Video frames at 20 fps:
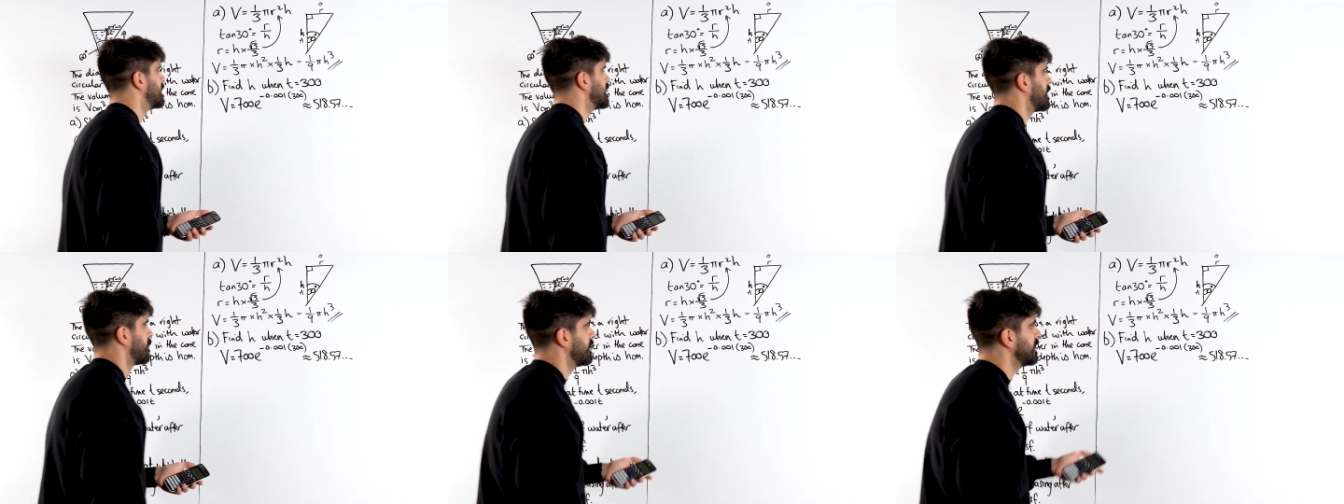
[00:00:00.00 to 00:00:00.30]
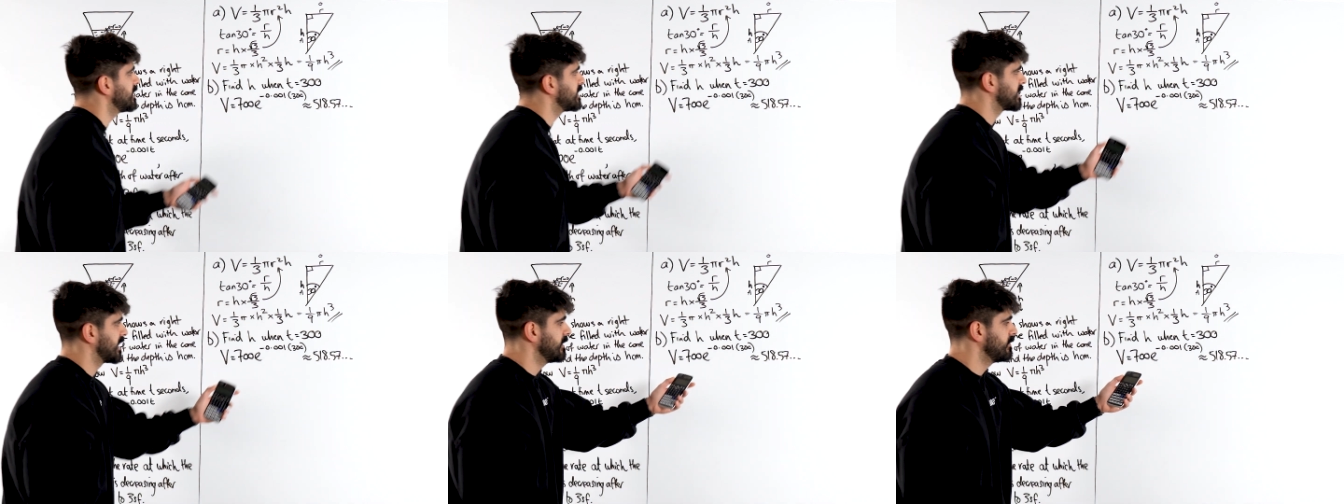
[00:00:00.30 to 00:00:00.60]
now we
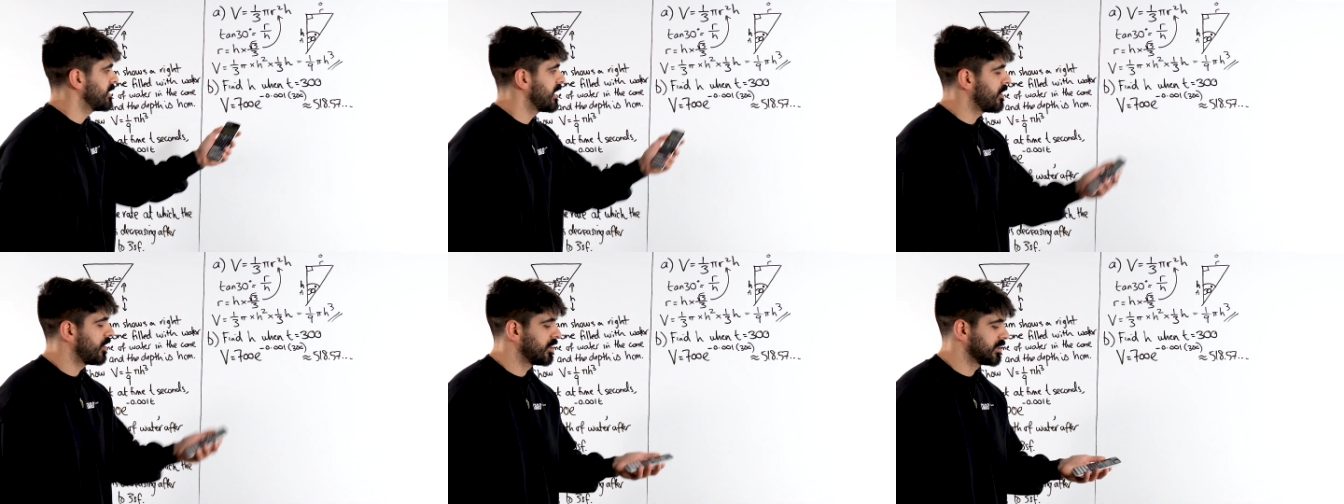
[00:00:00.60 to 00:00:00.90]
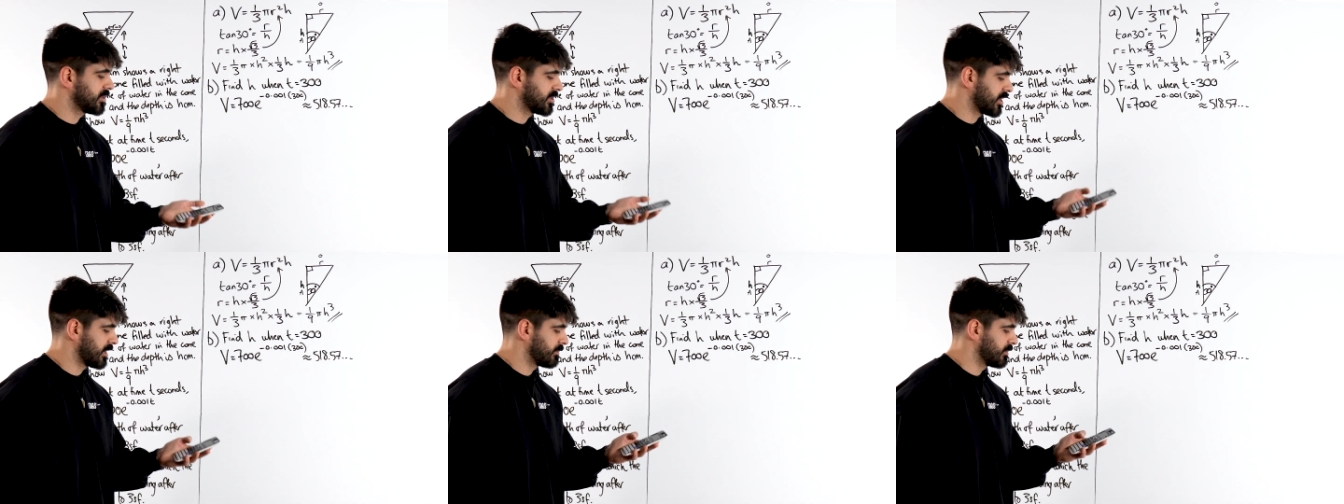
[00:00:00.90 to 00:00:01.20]
need to keep that
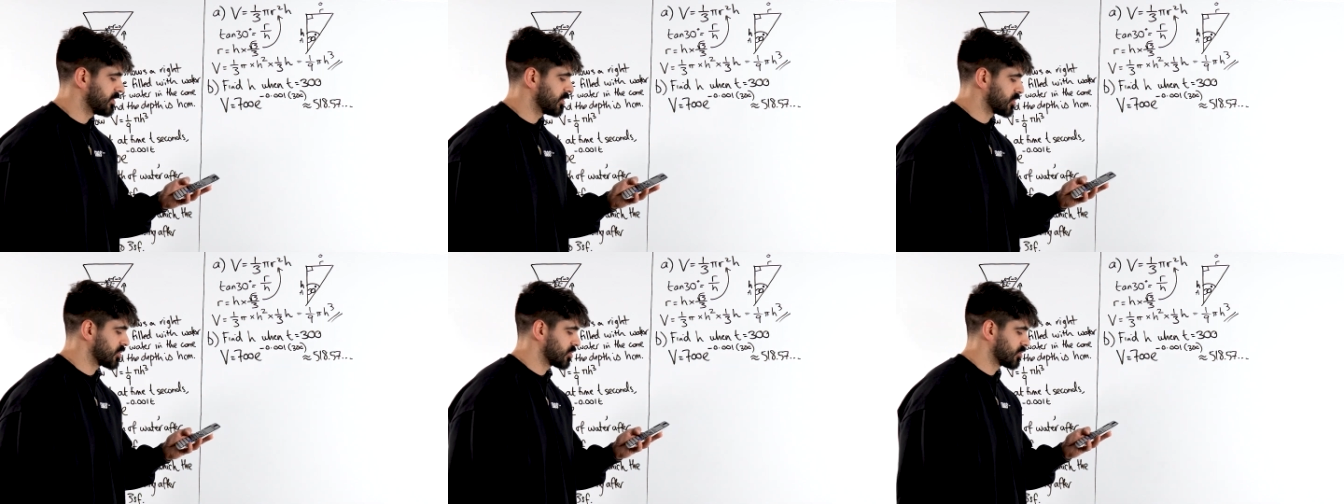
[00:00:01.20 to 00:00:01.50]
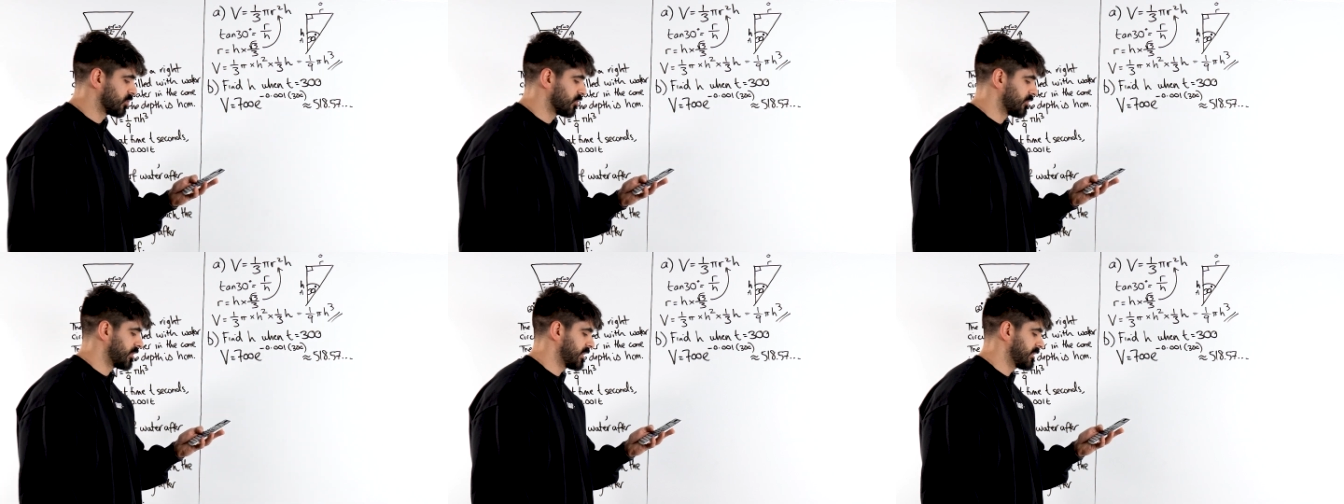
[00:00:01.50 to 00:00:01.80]
answer. I'm going to
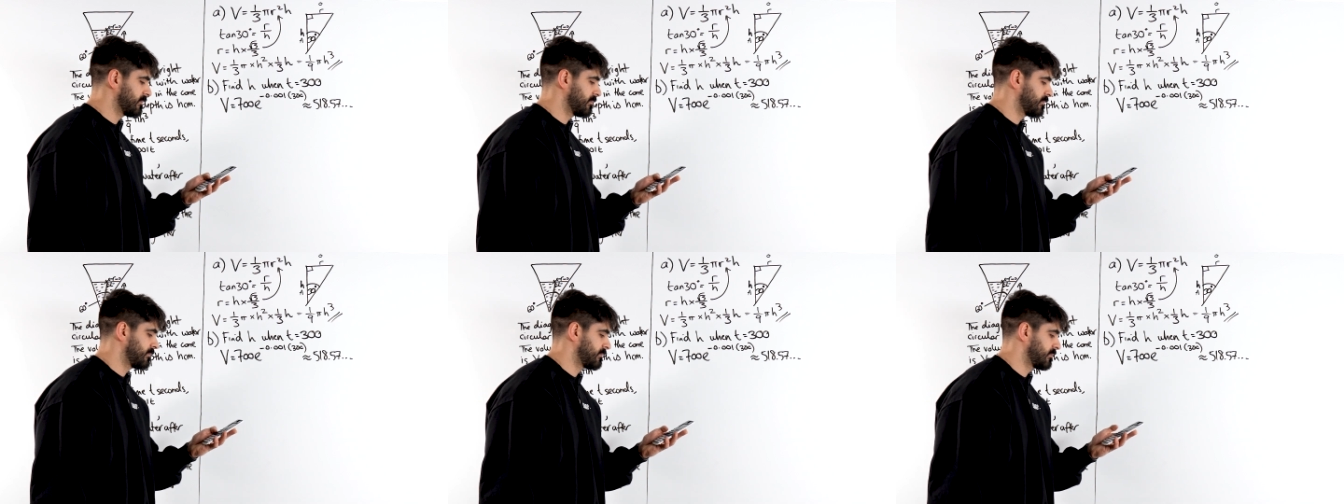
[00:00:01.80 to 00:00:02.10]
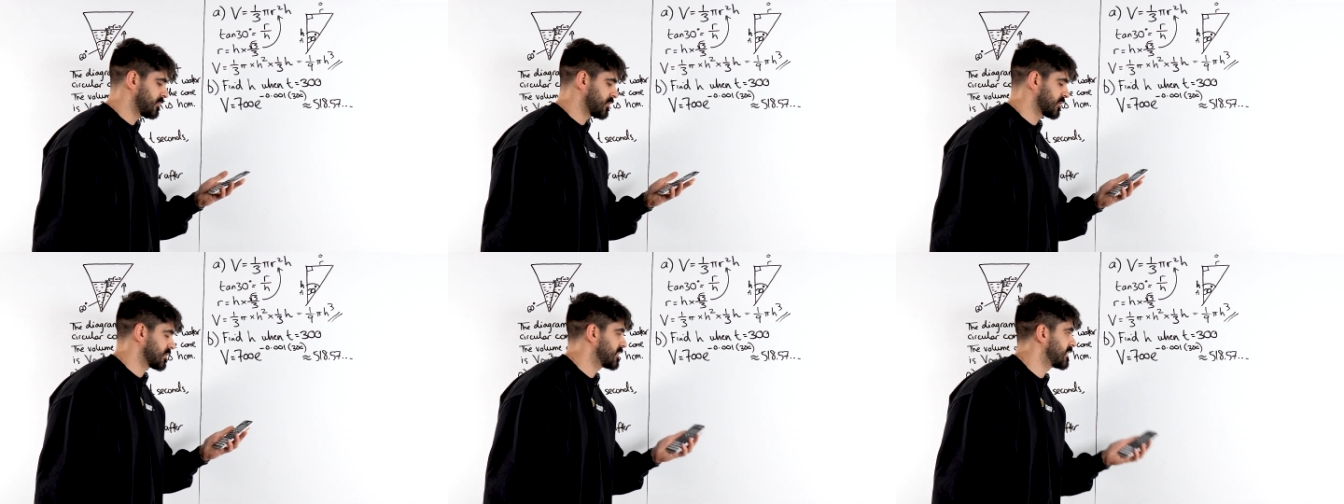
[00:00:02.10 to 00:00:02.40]
store it
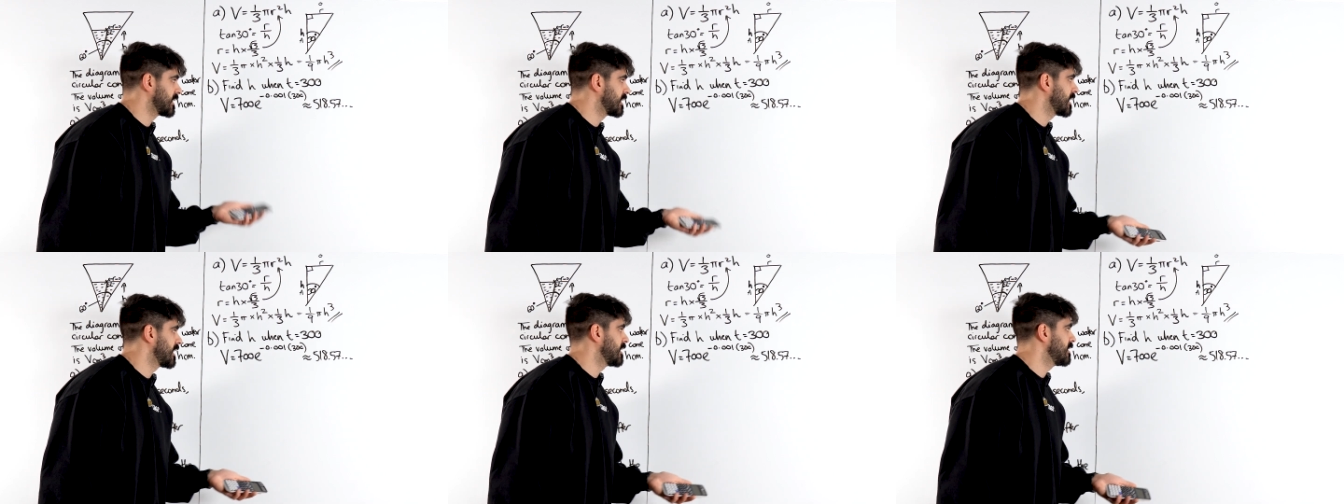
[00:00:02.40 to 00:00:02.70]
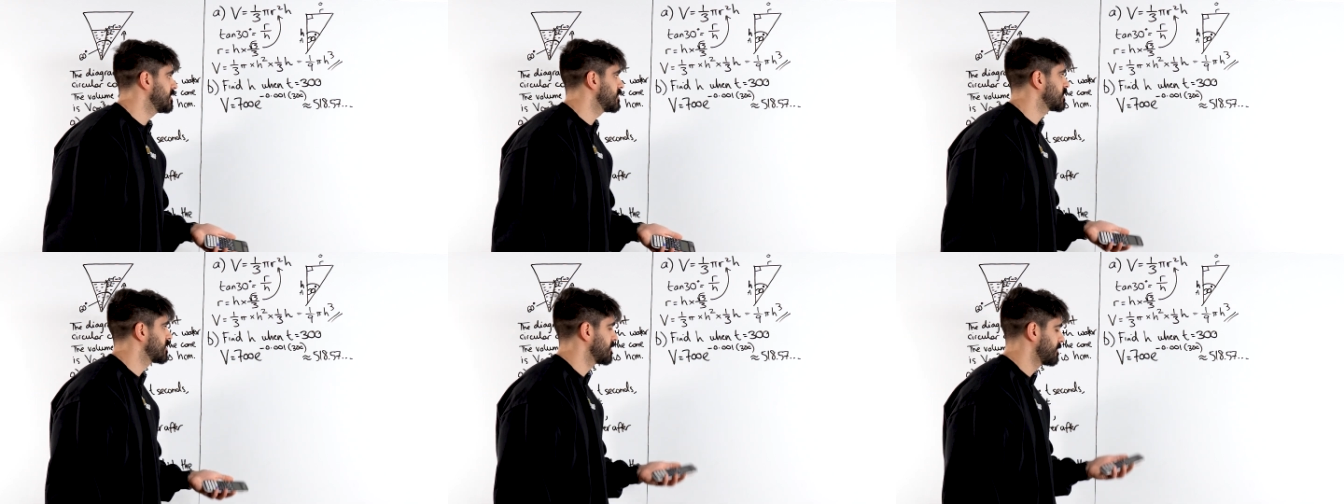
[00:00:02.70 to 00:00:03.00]
just in
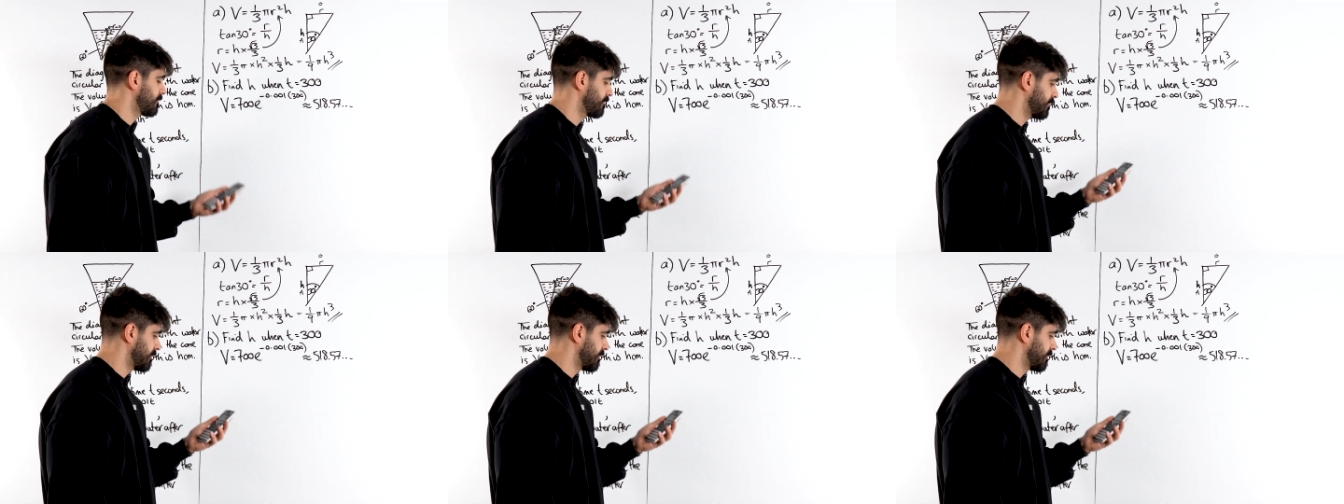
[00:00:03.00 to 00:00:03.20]
case.